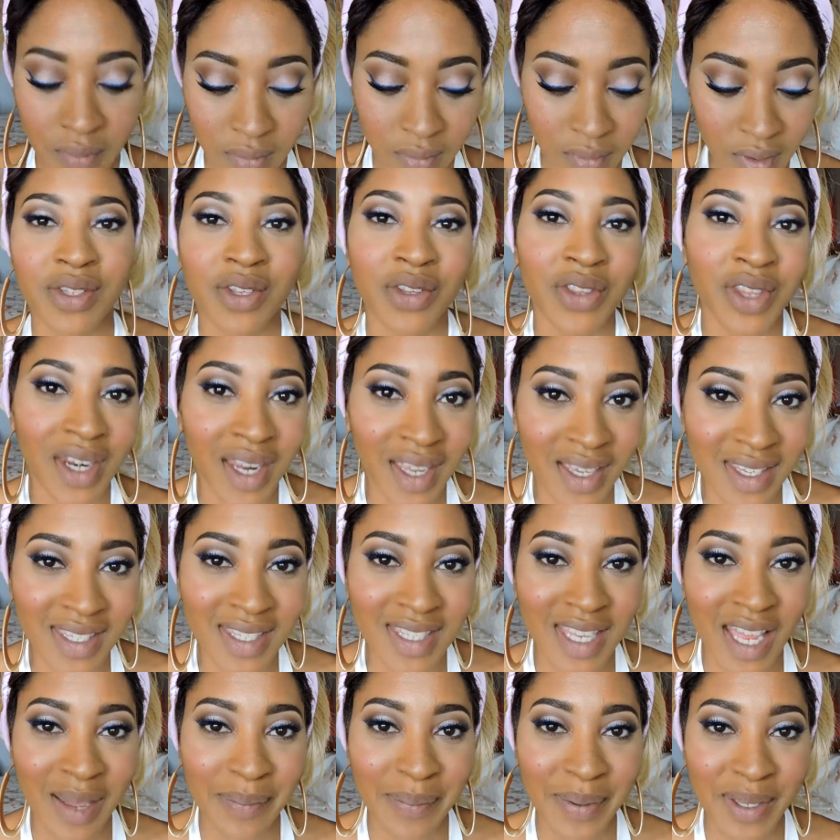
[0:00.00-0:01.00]
So the next
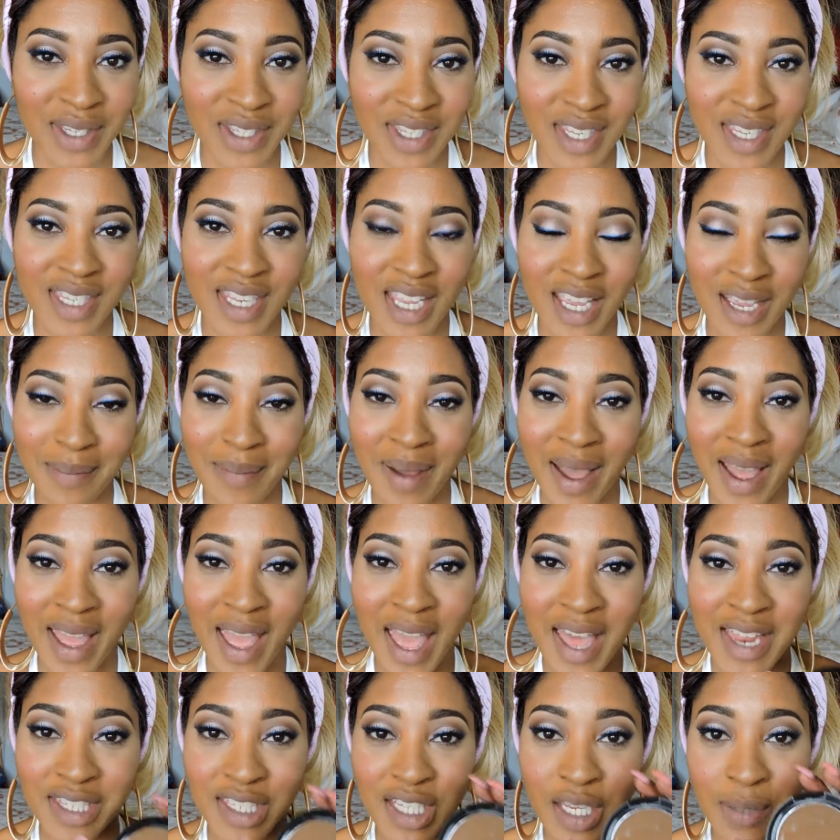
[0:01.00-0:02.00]
step is to take my
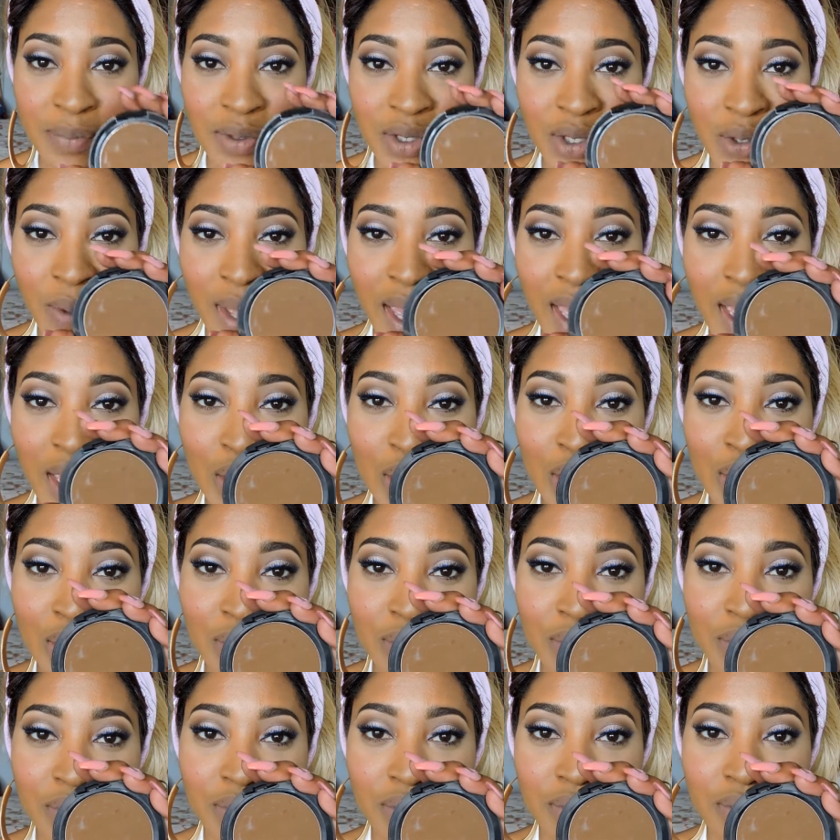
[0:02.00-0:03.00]

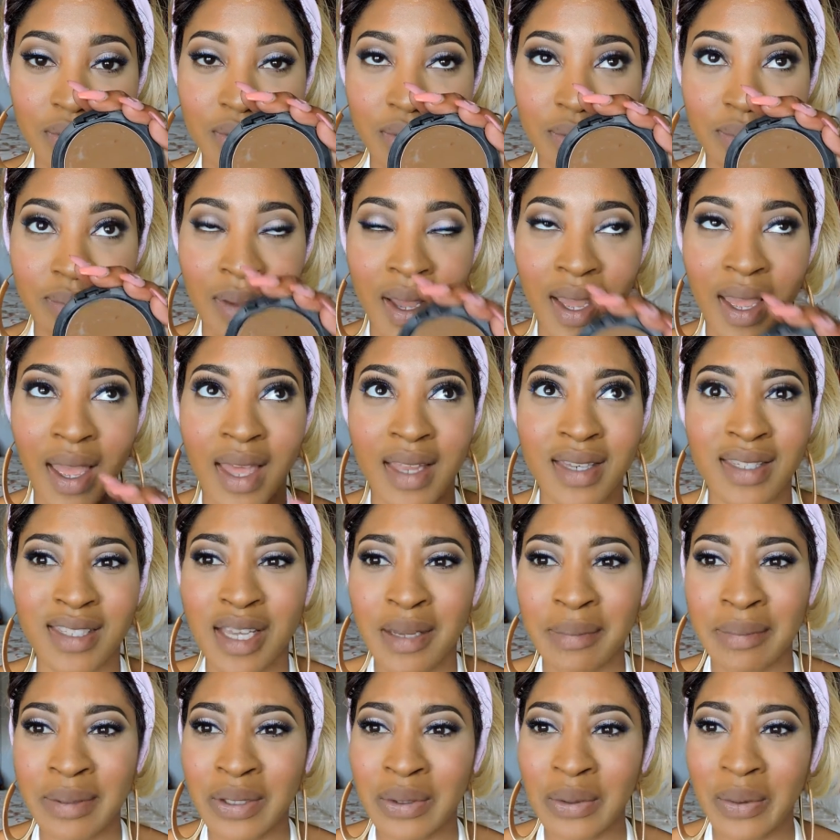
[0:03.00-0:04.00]
my
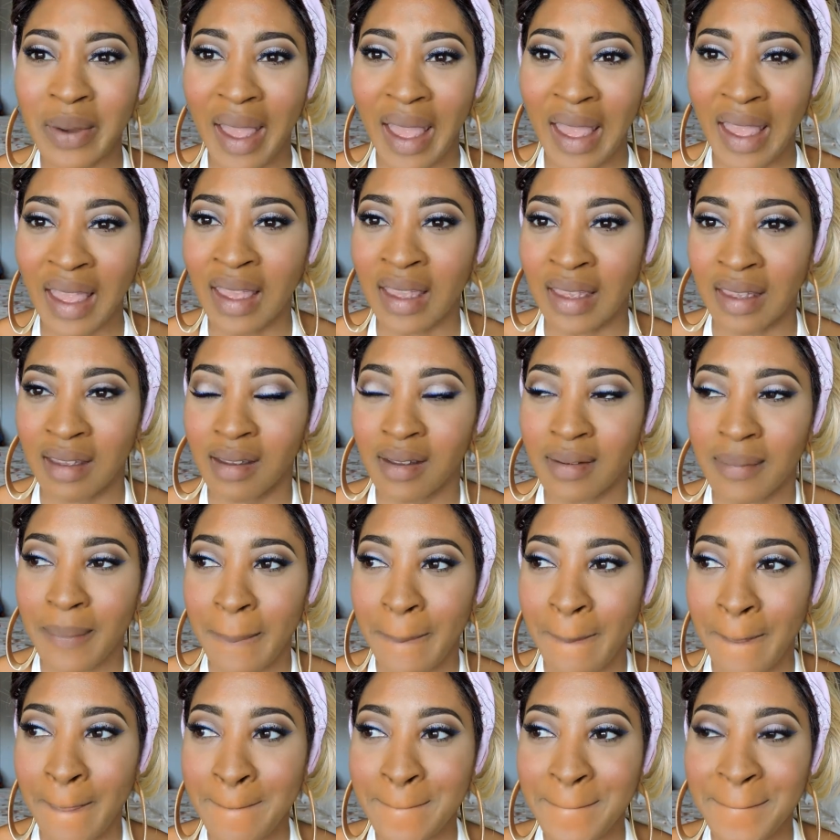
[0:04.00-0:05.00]

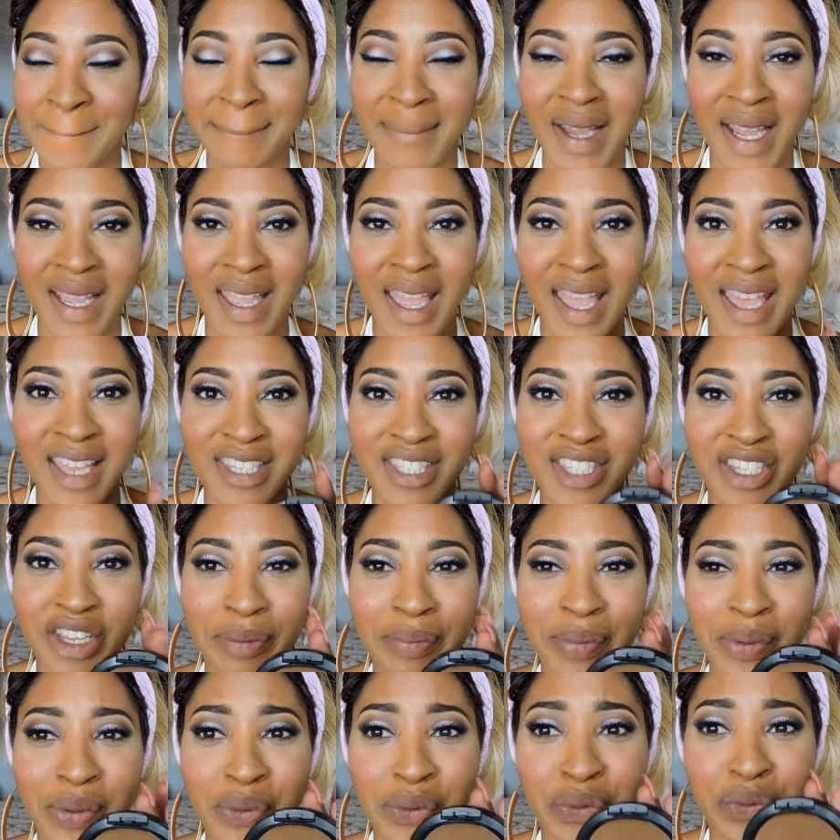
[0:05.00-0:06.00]

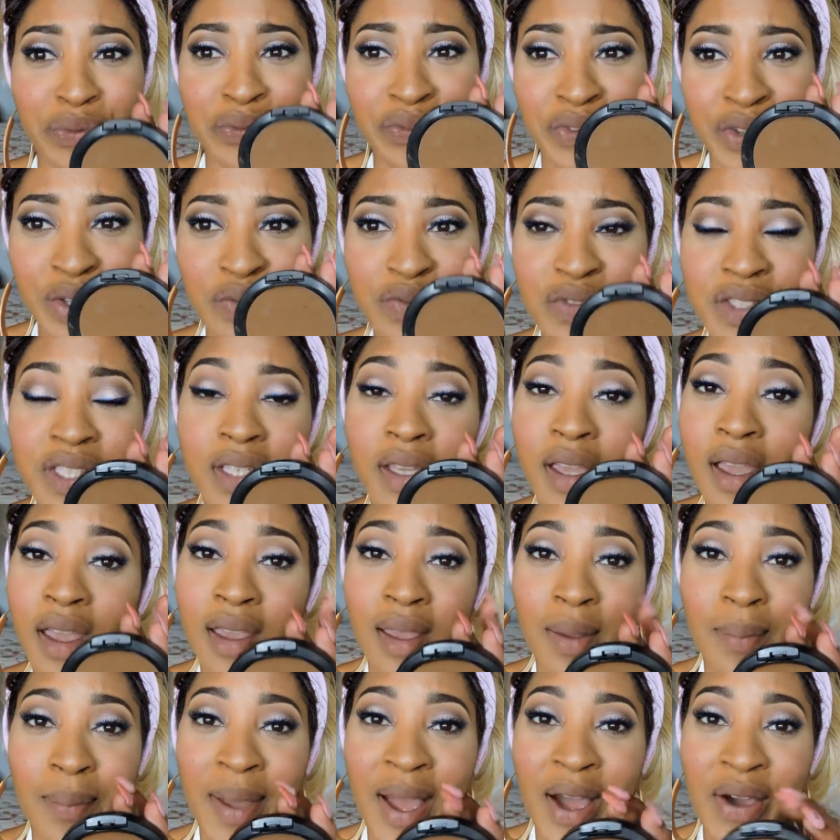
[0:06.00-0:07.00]

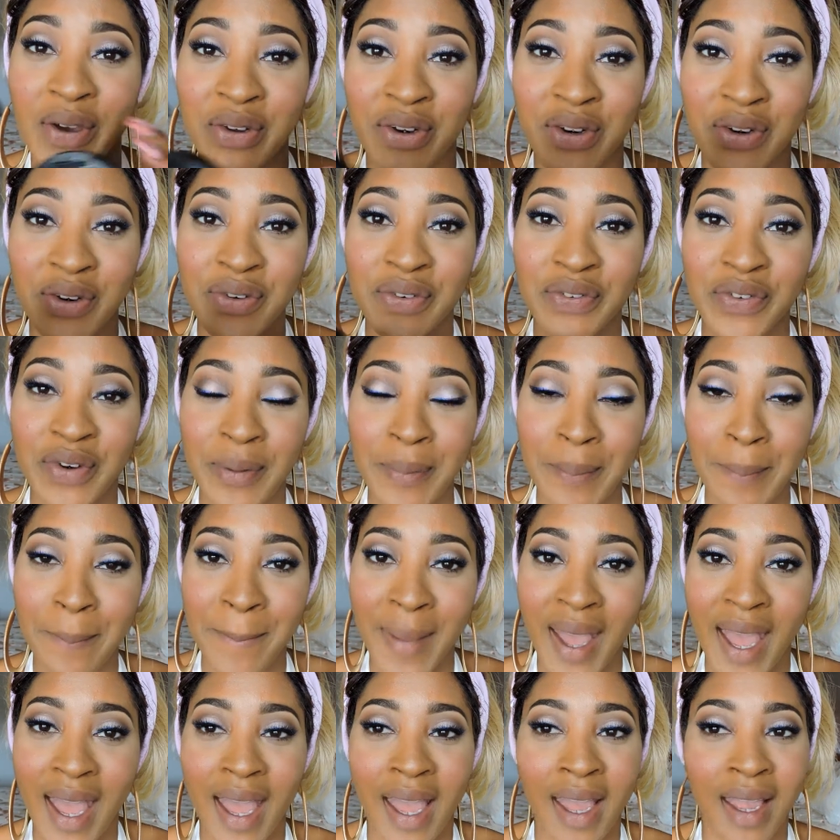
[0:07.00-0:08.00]
NW58 powder from
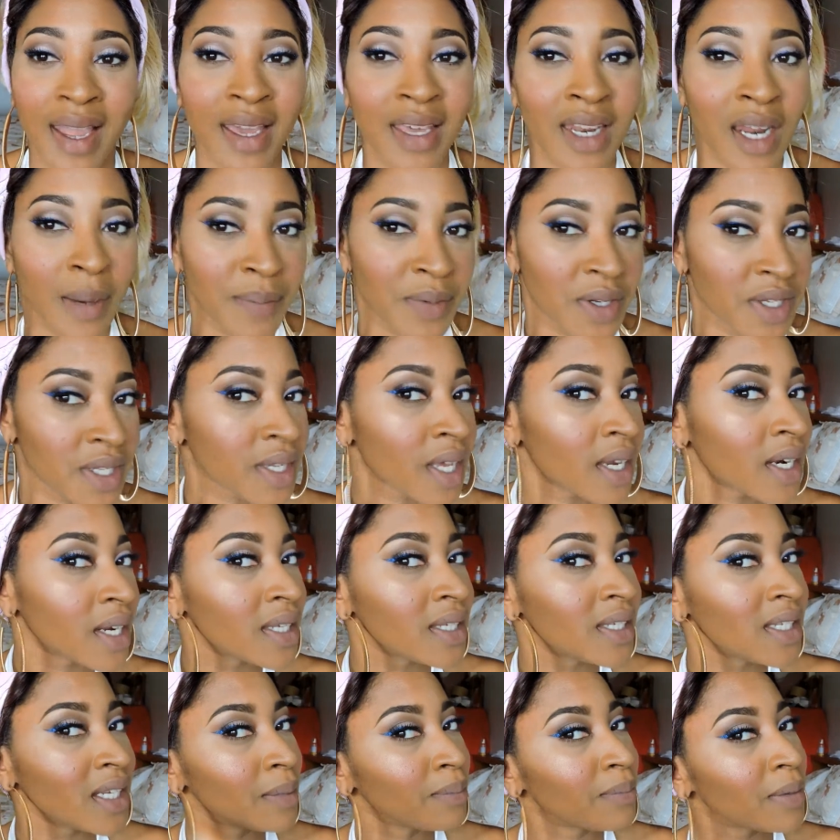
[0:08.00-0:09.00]
MAC, and I'm just going to
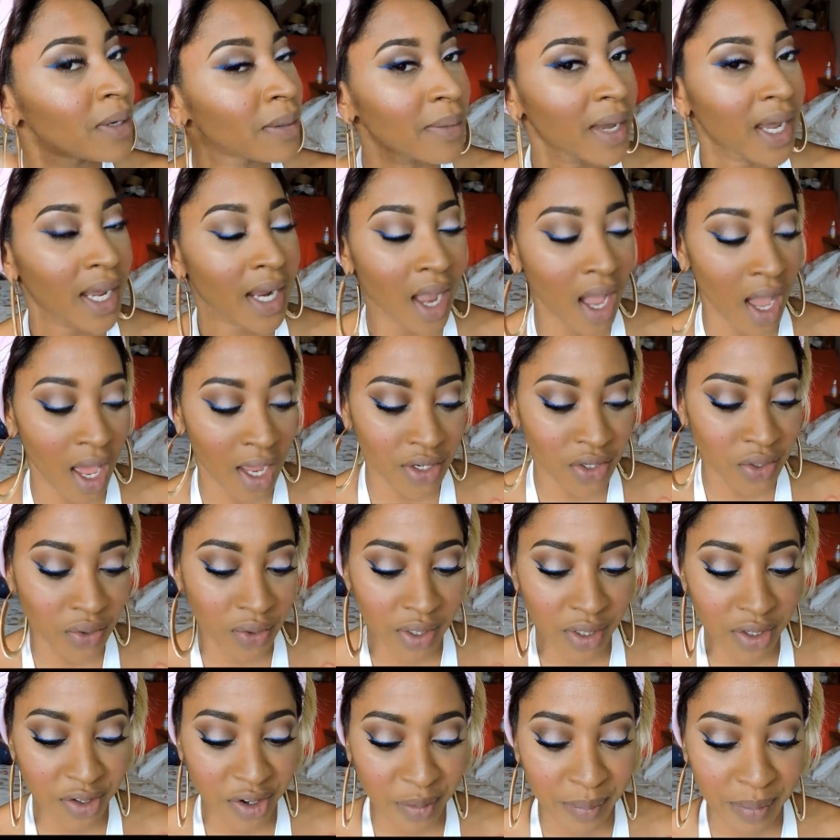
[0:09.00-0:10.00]
deepen my
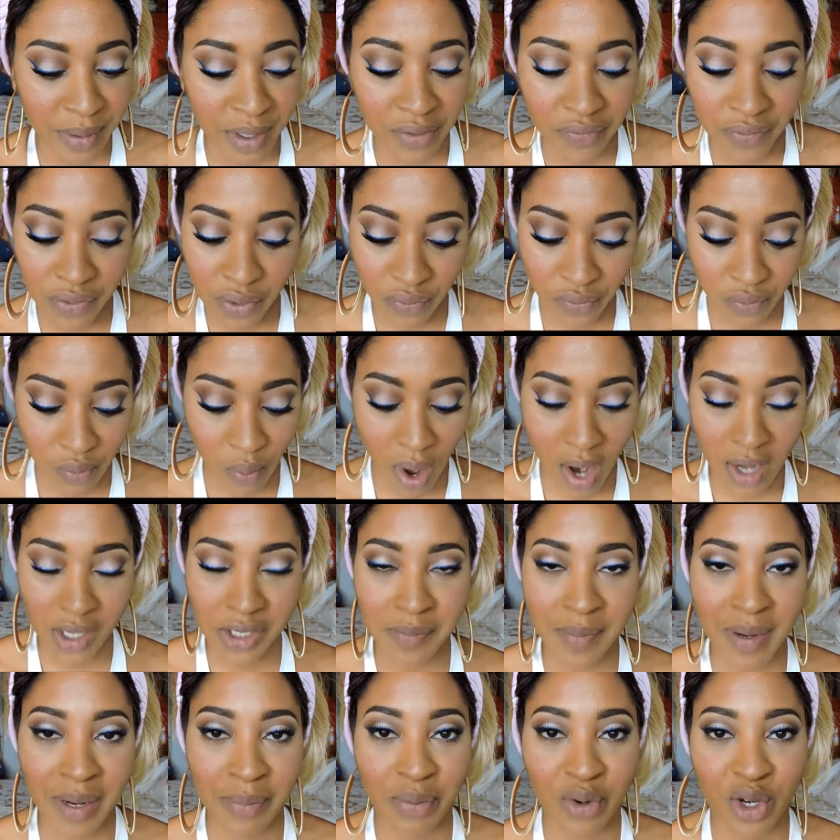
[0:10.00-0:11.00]
contour a little bit. If you've
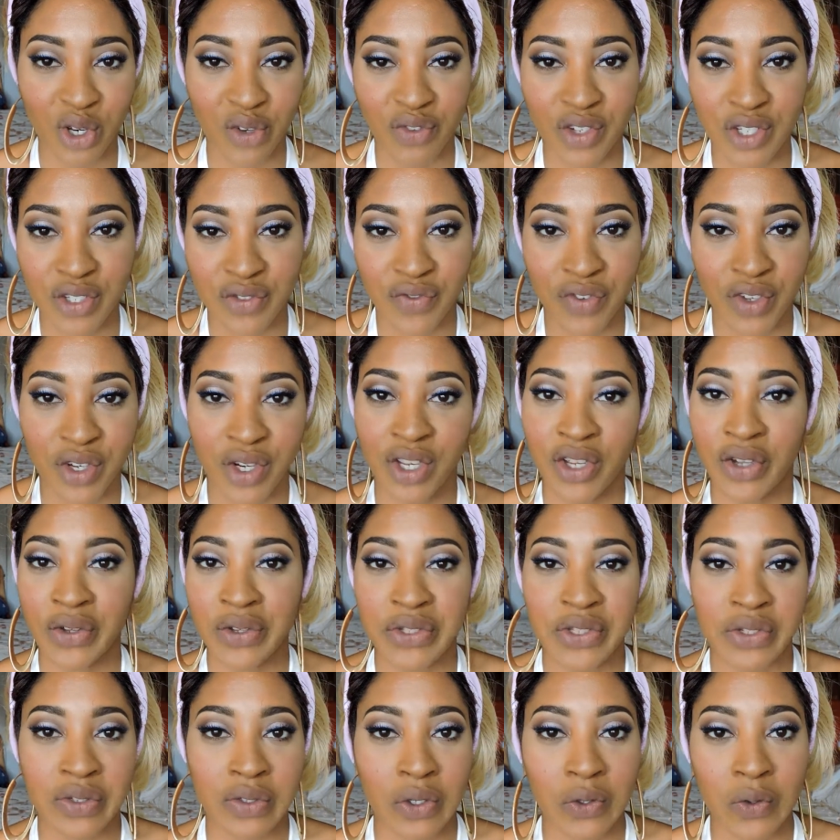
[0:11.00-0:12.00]
watched my previous
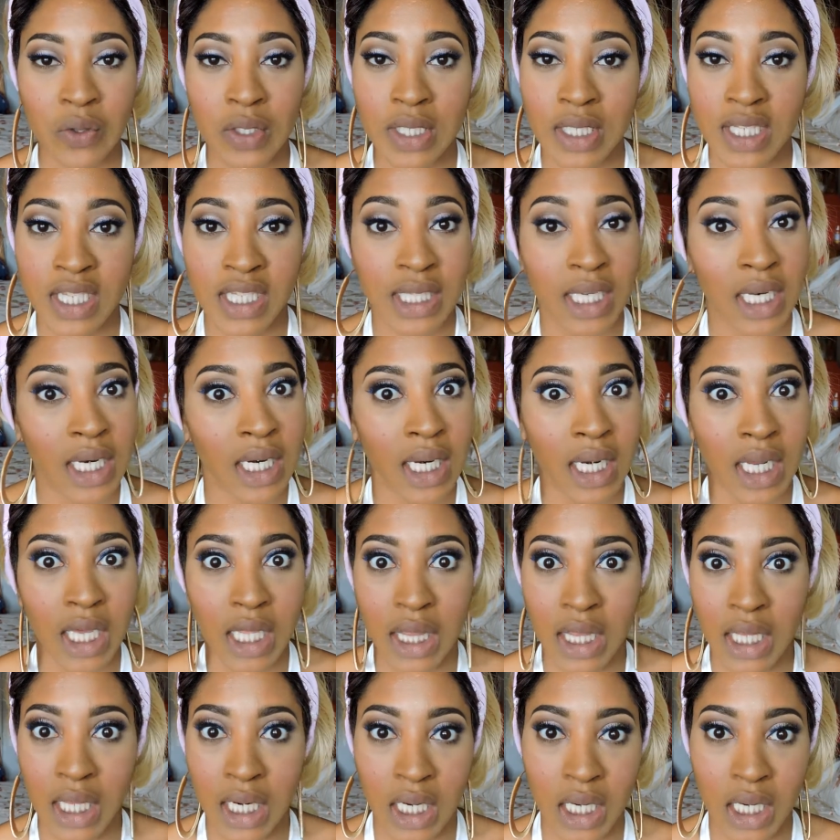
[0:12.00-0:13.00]
videos, you know this isn't nothing